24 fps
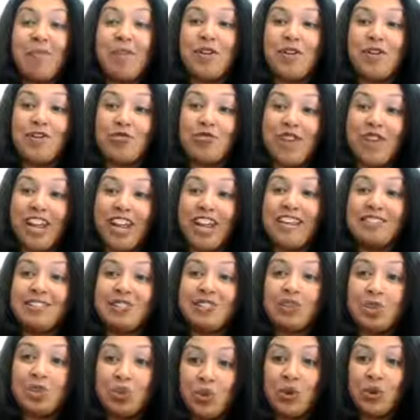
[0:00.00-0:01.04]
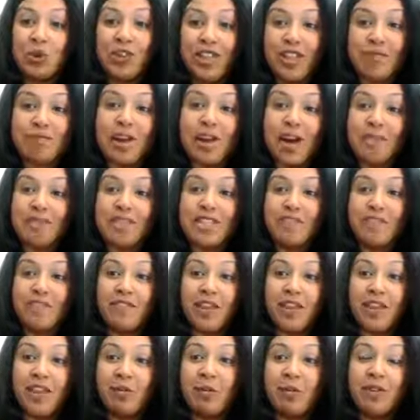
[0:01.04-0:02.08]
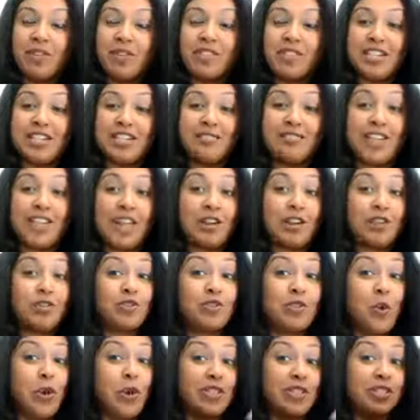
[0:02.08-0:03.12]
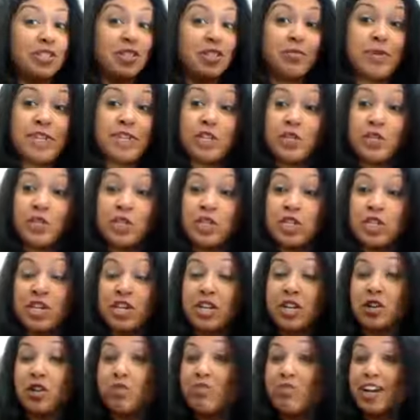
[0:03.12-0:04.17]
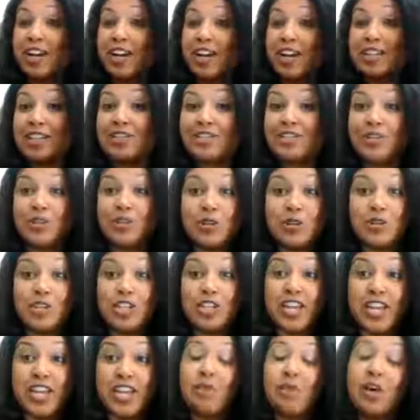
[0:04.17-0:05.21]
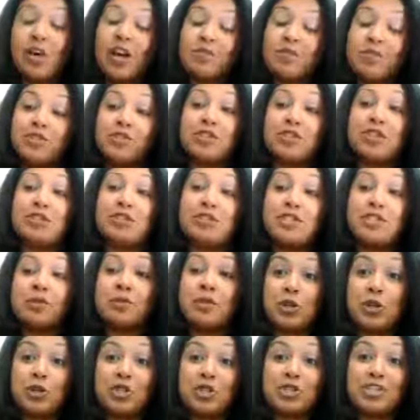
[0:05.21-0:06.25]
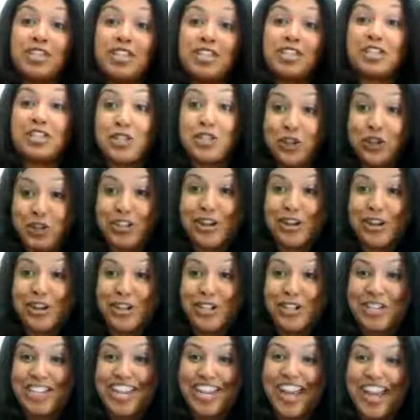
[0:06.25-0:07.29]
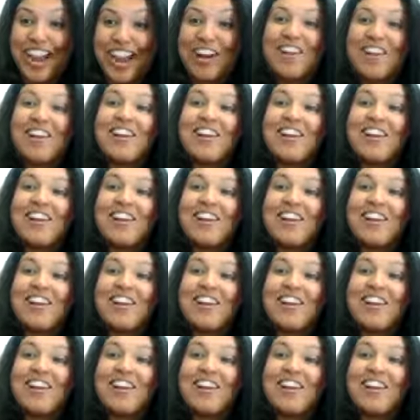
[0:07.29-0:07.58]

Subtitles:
great tool that moms have available instead of like going to their pediatrician or running to the urgent care. Well, I'm sure if it's an emergency, they should go to the urgent care.